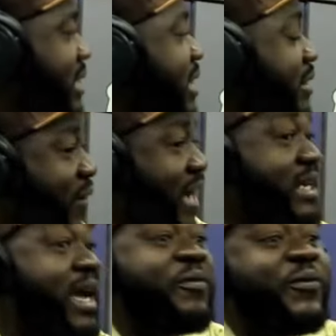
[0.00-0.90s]
In
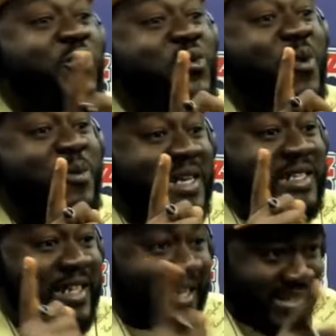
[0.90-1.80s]
fact, a few
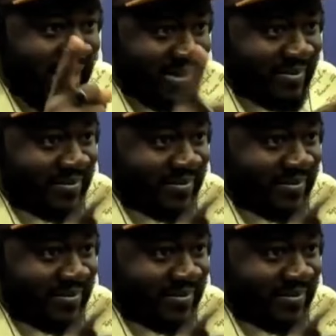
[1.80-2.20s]
moments later.